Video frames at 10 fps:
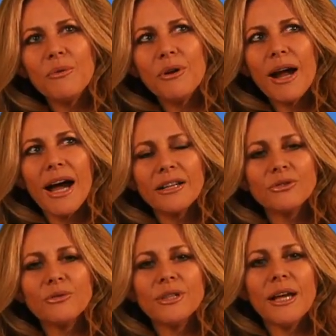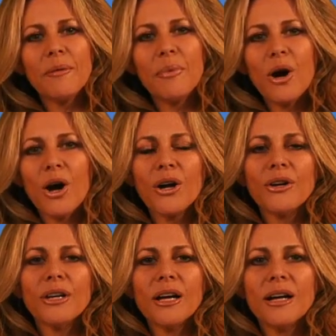were actually a
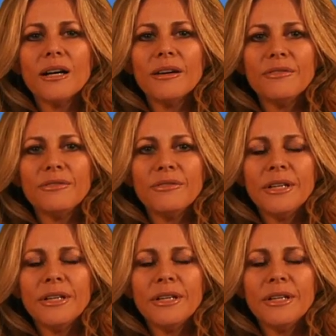part of